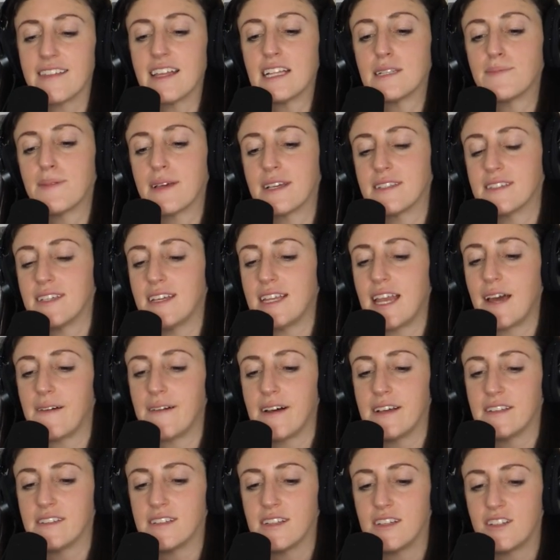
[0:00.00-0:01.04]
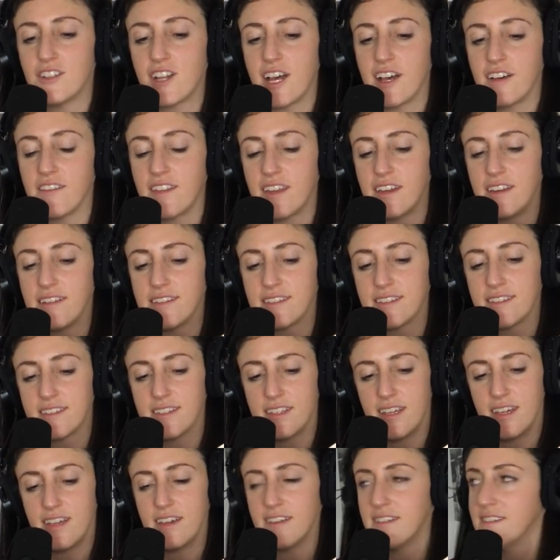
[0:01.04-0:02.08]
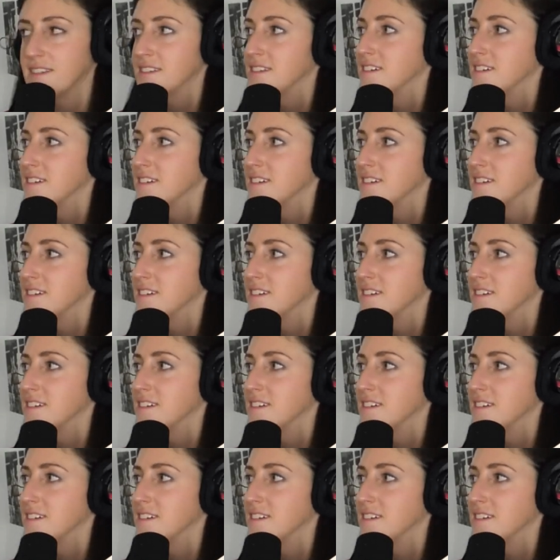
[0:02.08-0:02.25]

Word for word: And that's because he now has a child that he doesn't see.